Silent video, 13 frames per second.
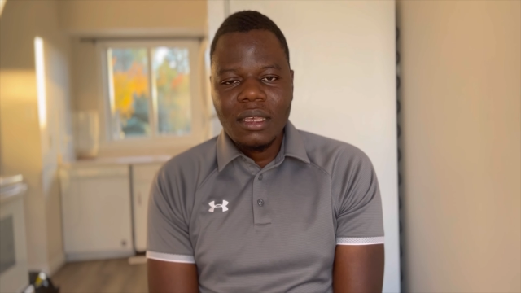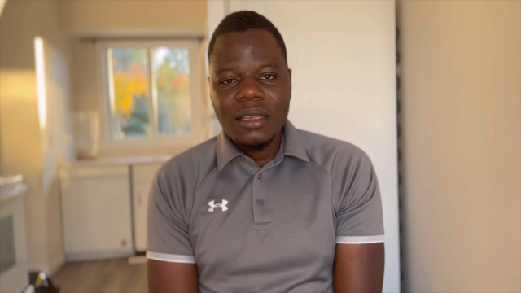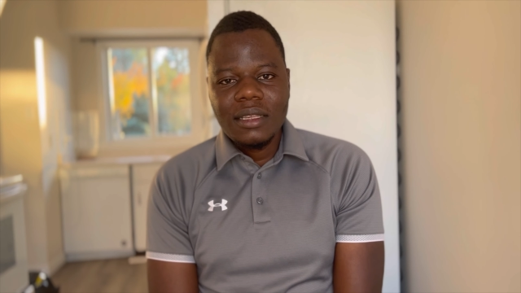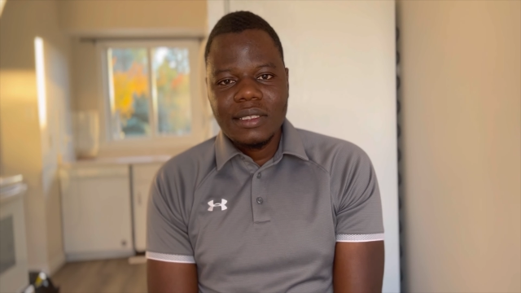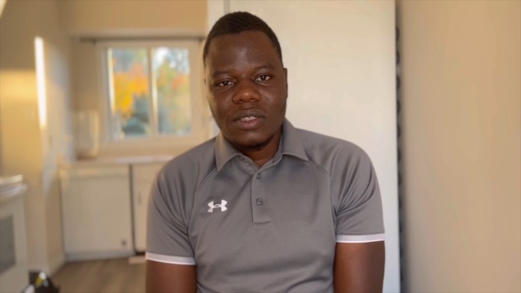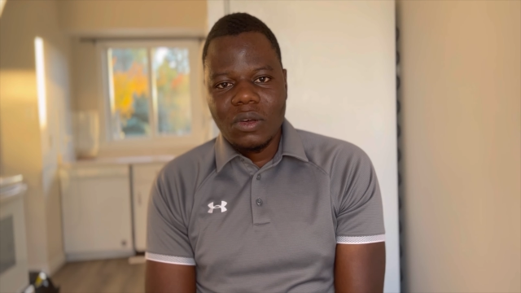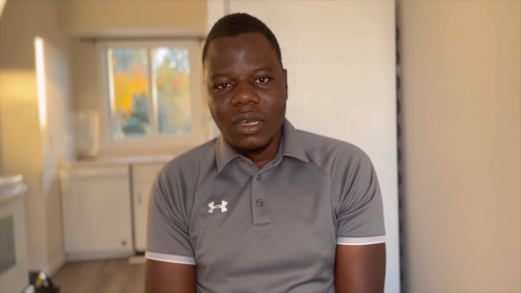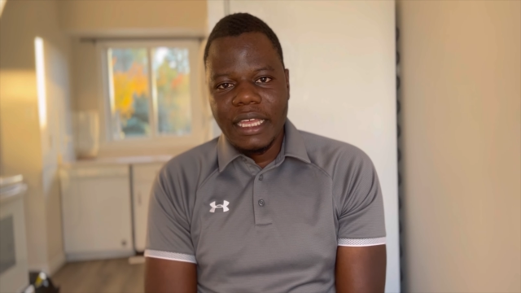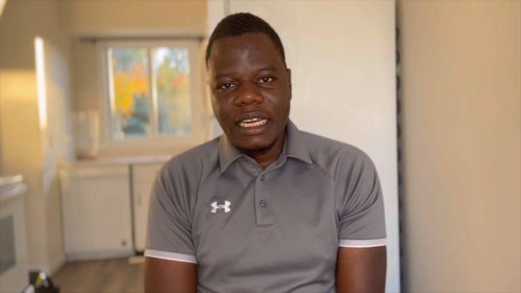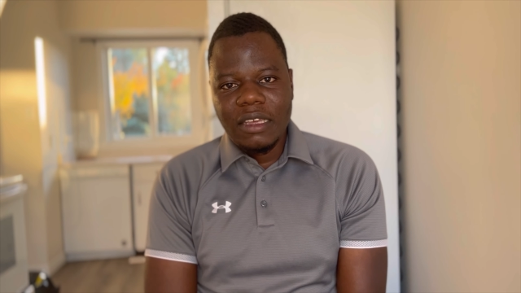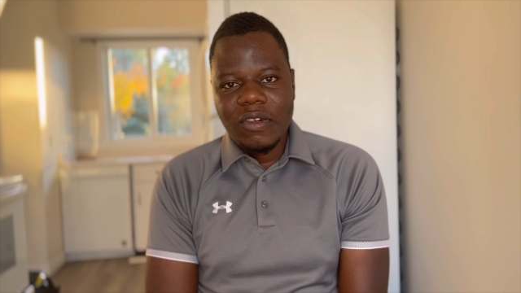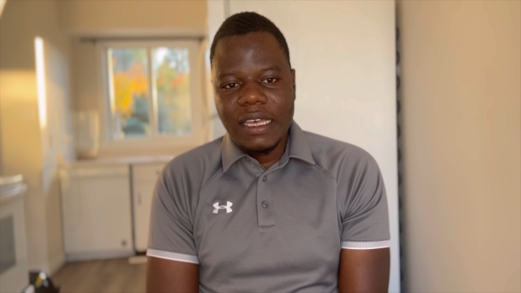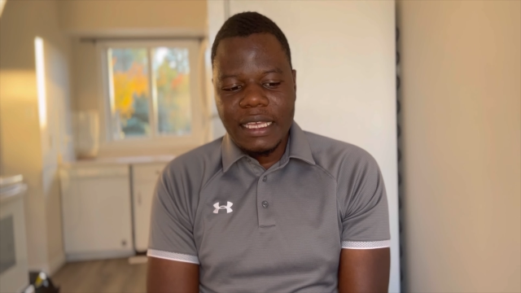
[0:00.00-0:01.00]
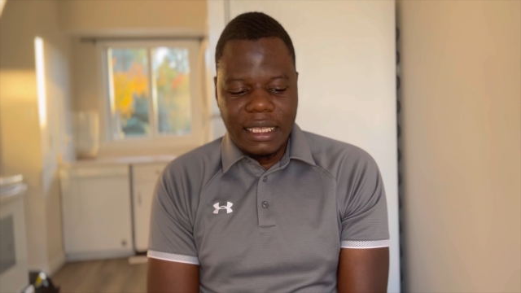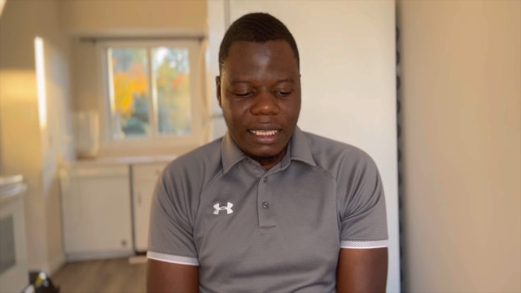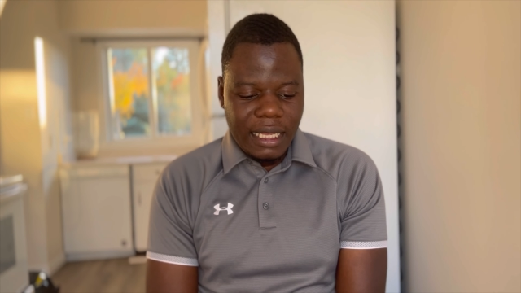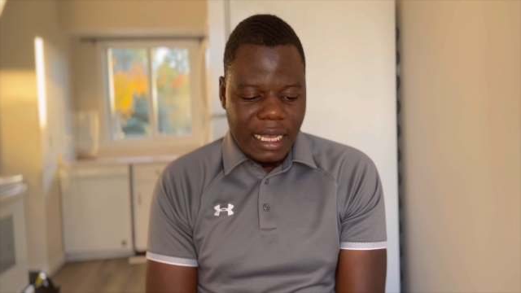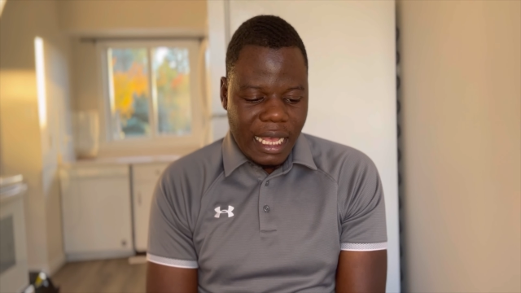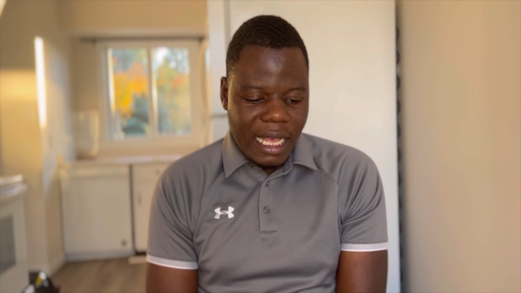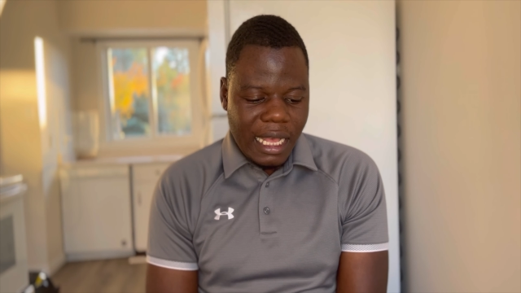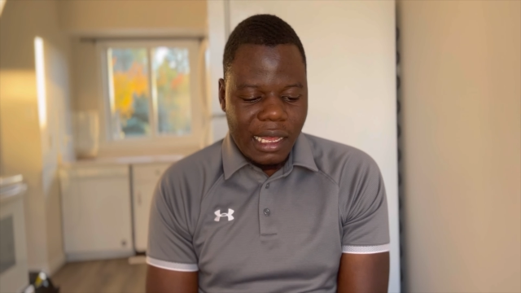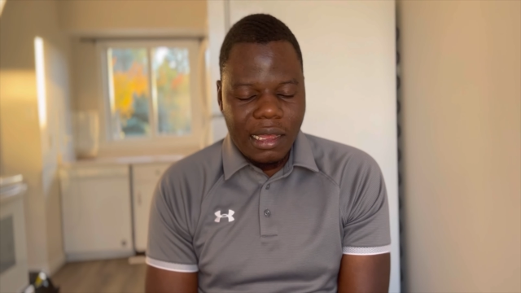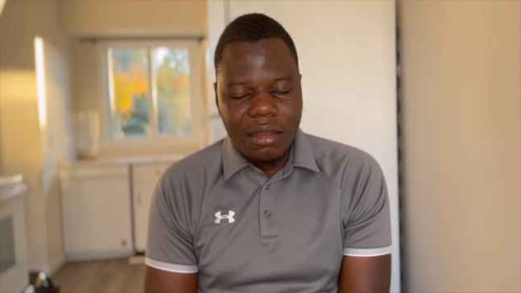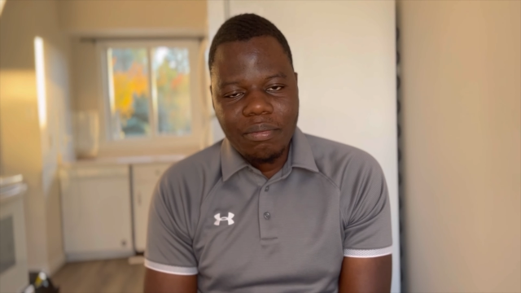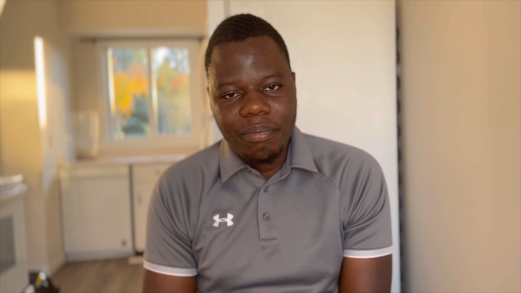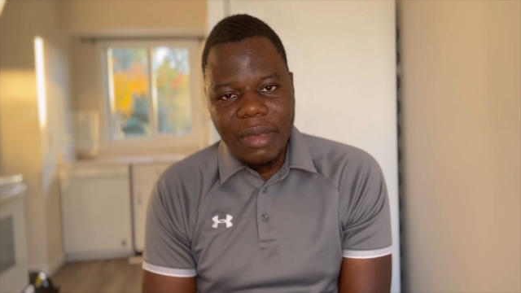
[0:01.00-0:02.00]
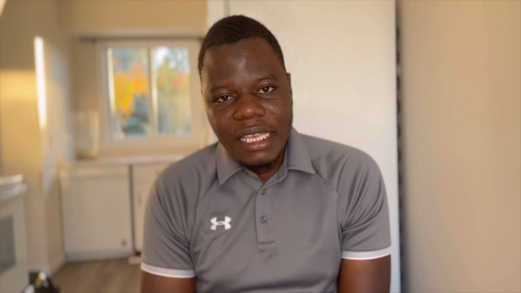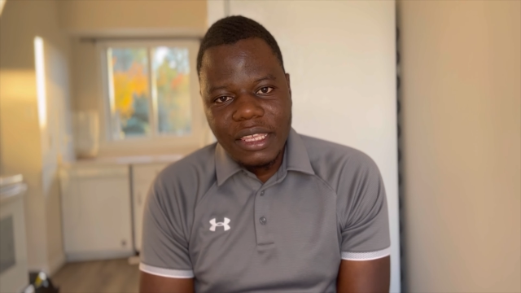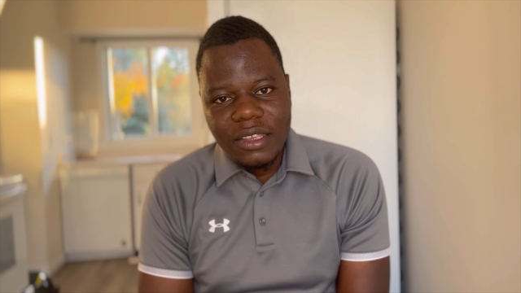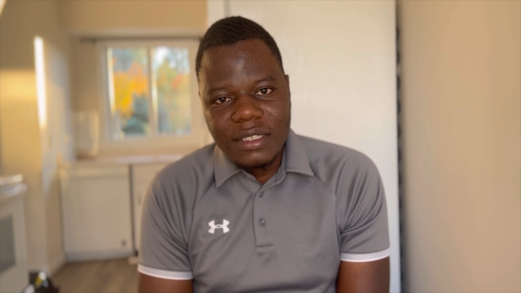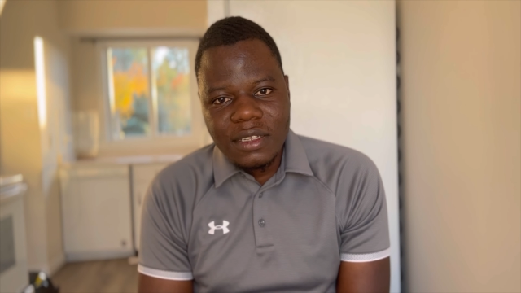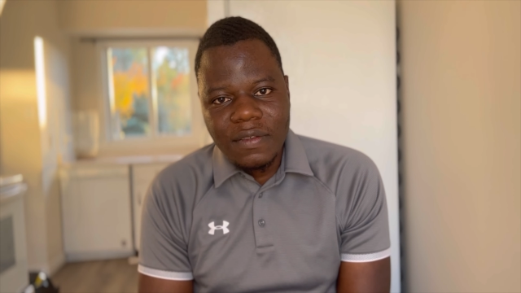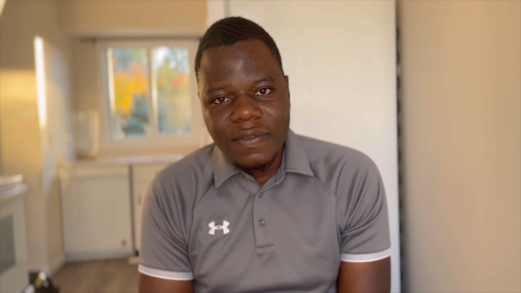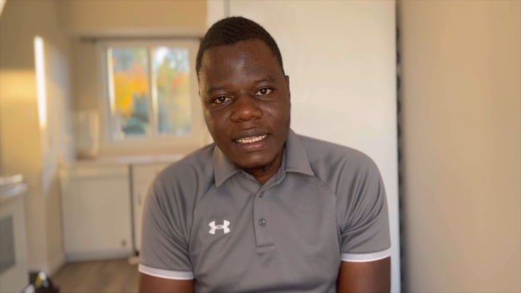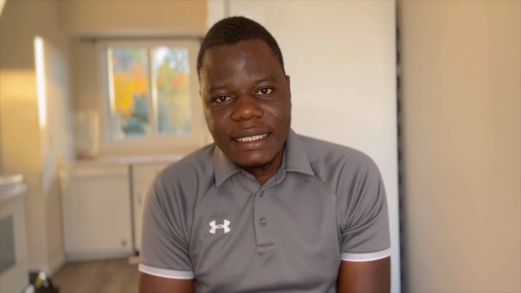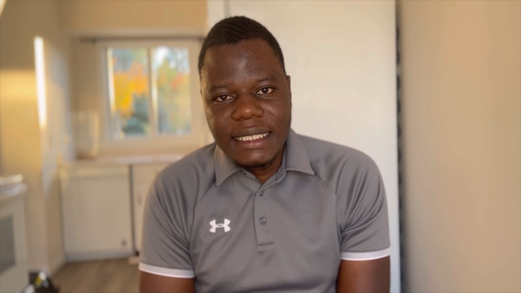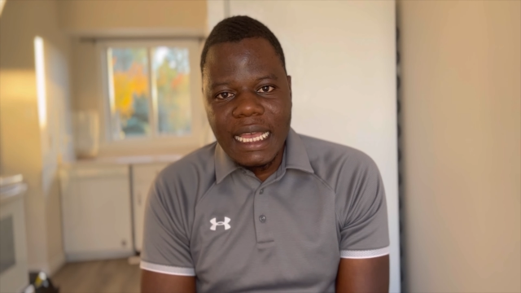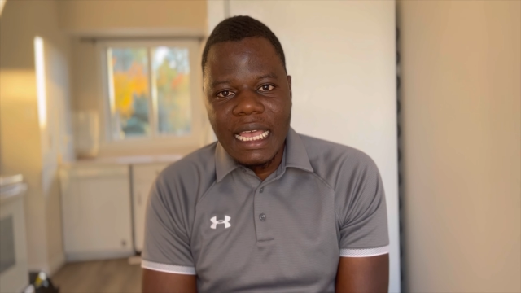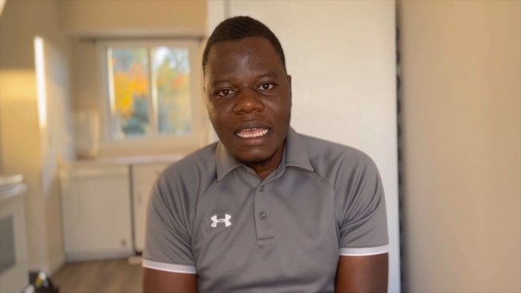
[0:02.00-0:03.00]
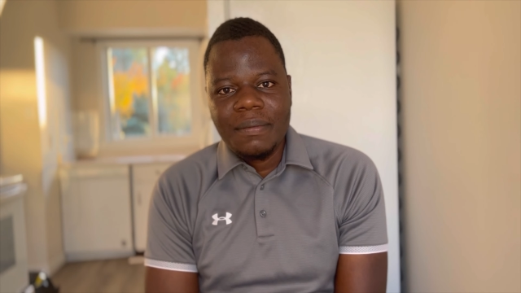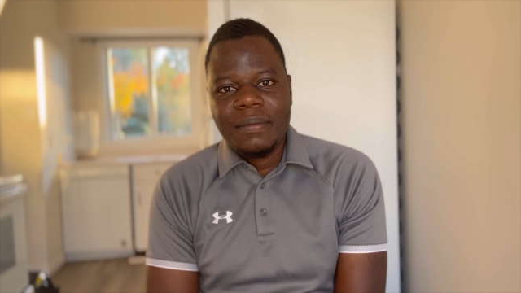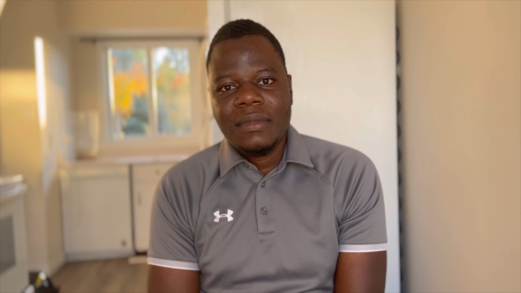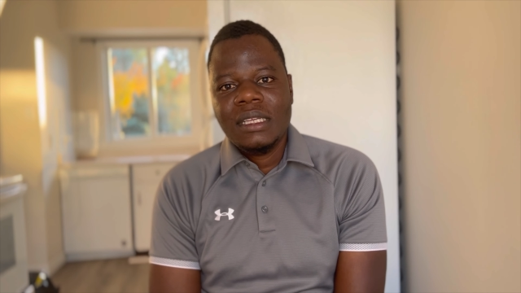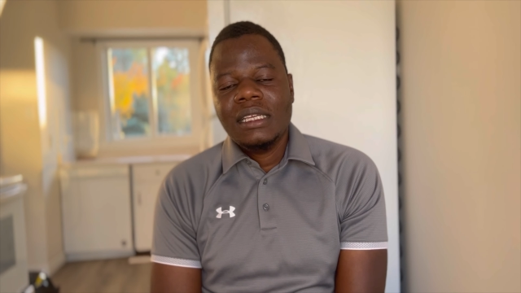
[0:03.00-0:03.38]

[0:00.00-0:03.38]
So anyway, make use of the time.